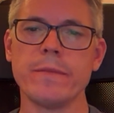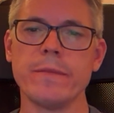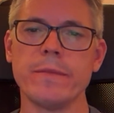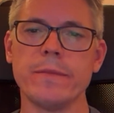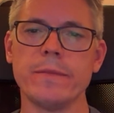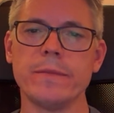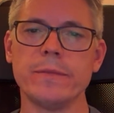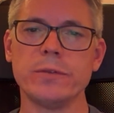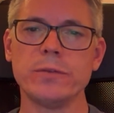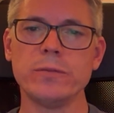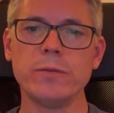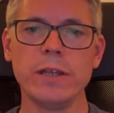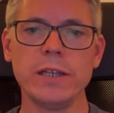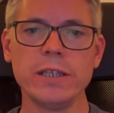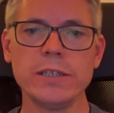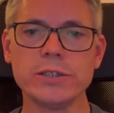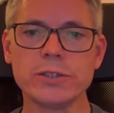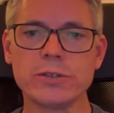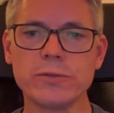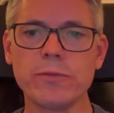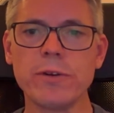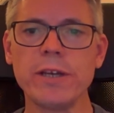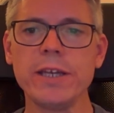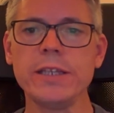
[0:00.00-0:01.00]
To
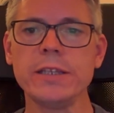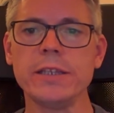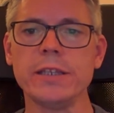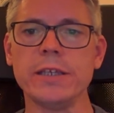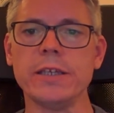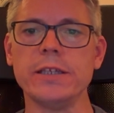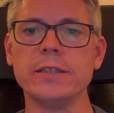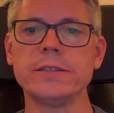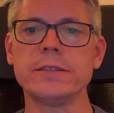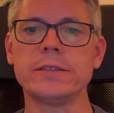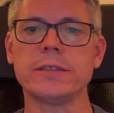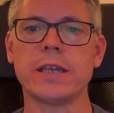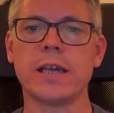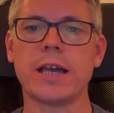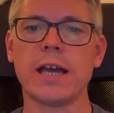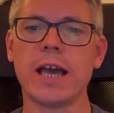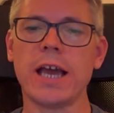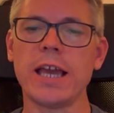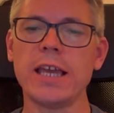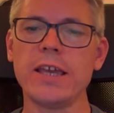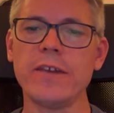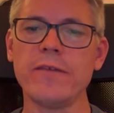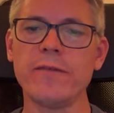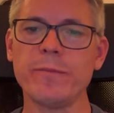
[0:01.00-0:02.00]
illustrate this,
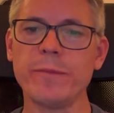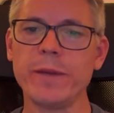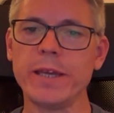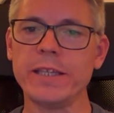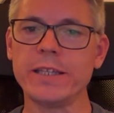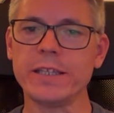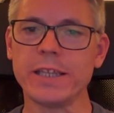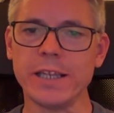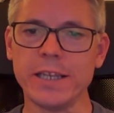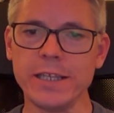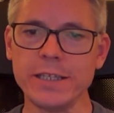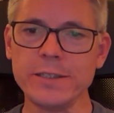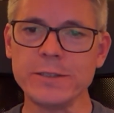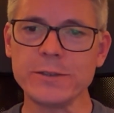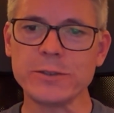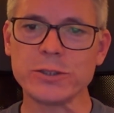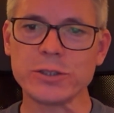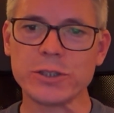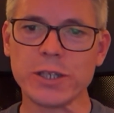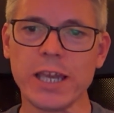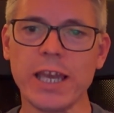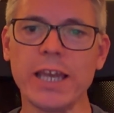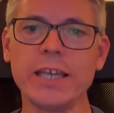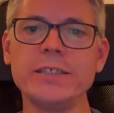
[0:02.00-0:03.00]
I have made a little
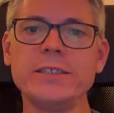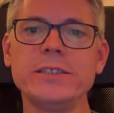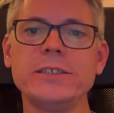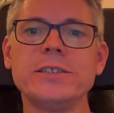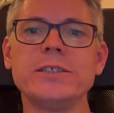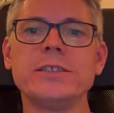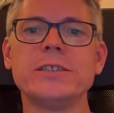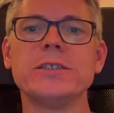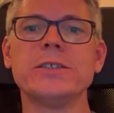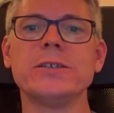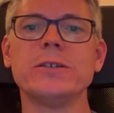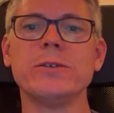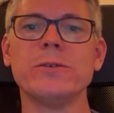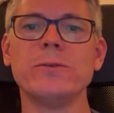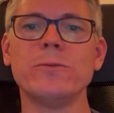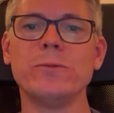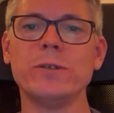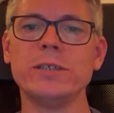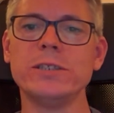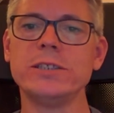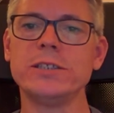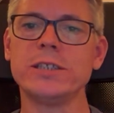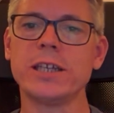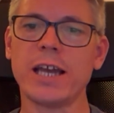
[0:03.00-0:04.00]
sketch
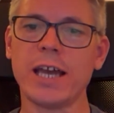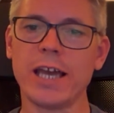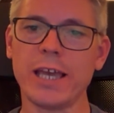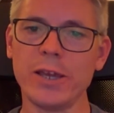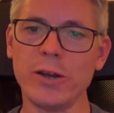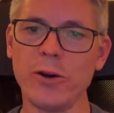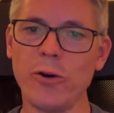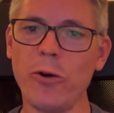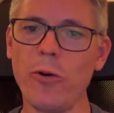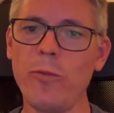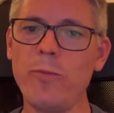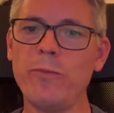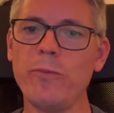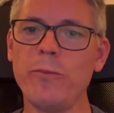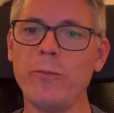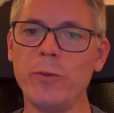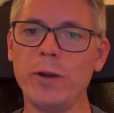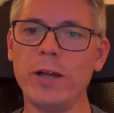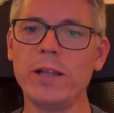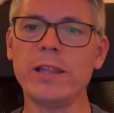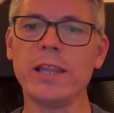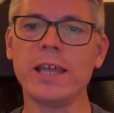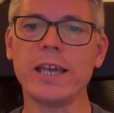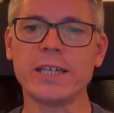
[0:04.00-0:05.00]
which I hope
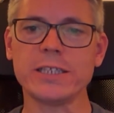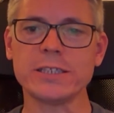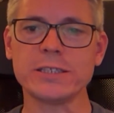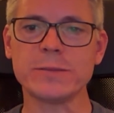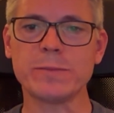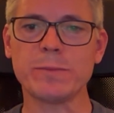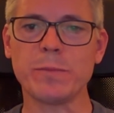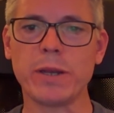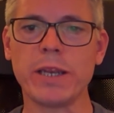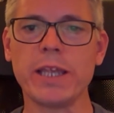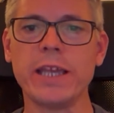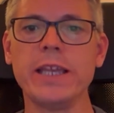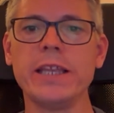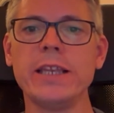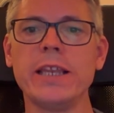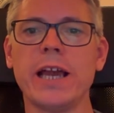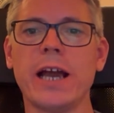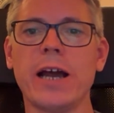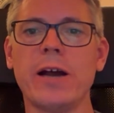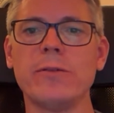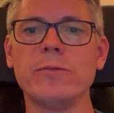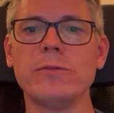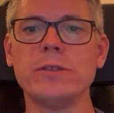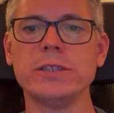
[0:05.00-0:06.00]
will explain
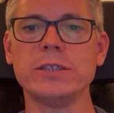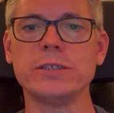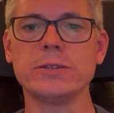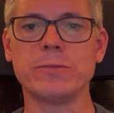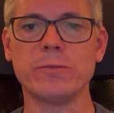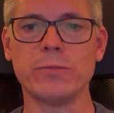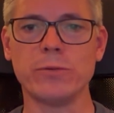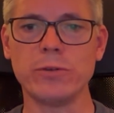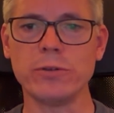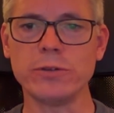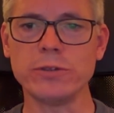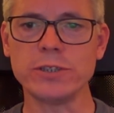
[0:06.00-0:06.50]
how this works